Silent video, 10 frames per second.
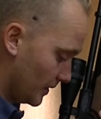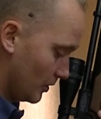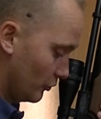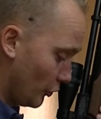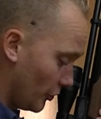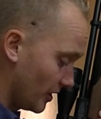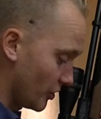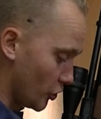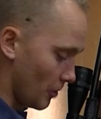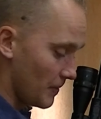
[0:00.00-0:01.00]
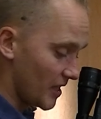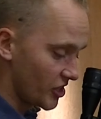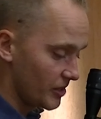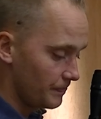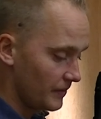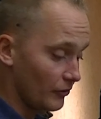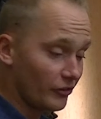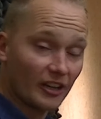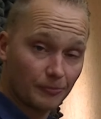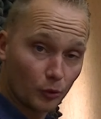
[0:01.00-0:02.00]
13-shot magazine in
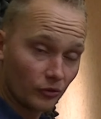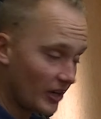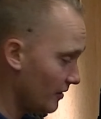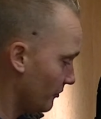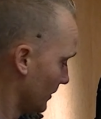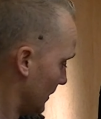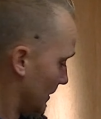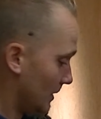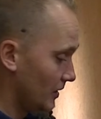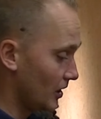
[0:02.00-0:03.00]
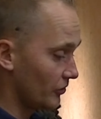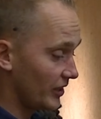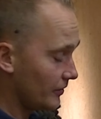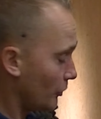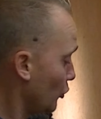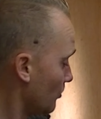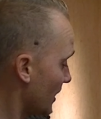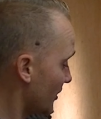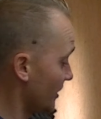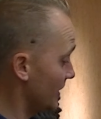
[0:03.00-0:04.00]
5.5. Now to get the new
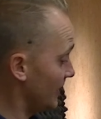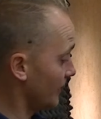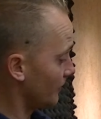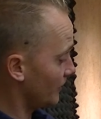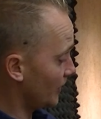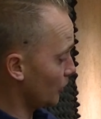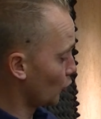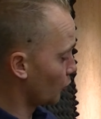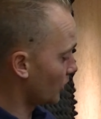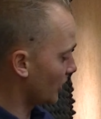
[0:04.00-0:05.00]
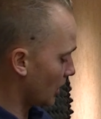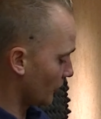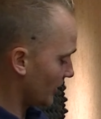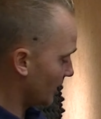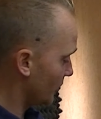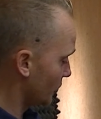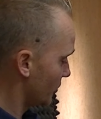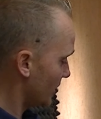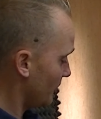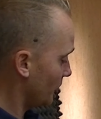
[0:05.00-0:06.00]
magazine in and the old one out, I
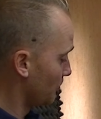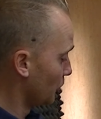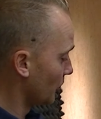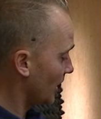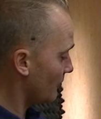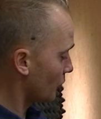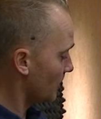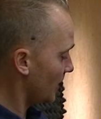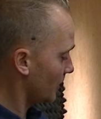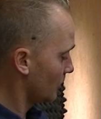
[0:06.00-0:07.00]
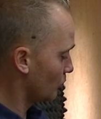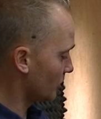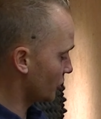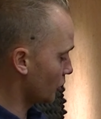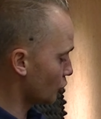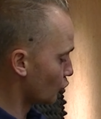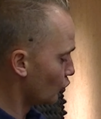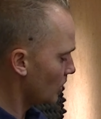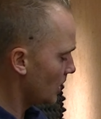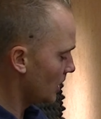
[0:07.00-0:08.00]
just have to pull the lever back, which goes
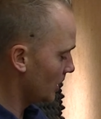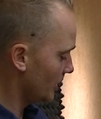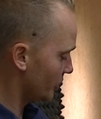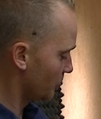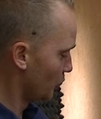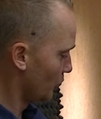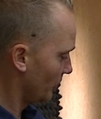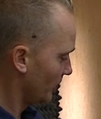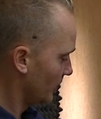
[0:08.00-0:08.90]
really smooth.